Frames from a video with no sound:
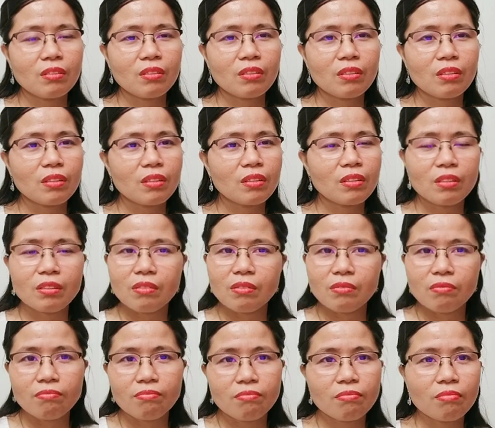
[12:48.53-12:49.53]
that
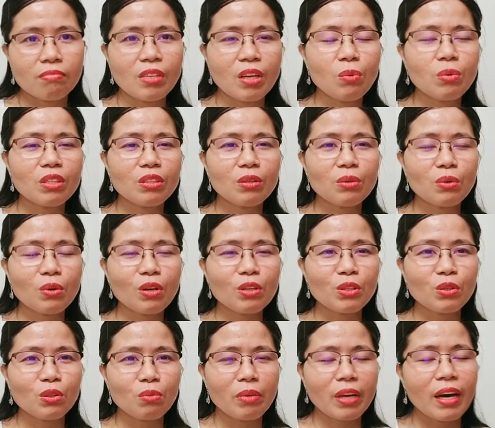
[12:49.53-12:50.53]
they want to also
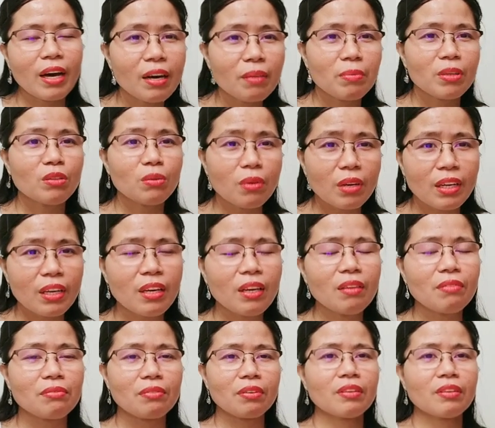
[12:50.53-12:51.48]
to be happy to live,